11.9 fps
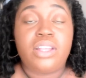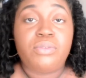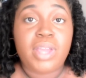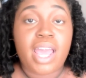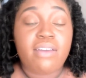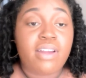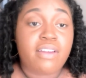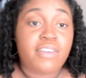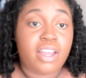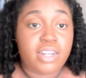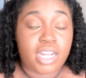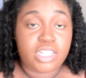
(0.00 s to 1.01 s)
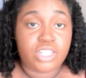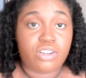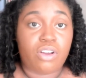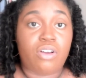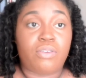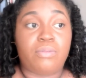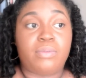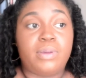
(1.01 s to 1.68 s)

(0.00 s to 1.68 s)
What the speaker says: Now that we have our foundation on,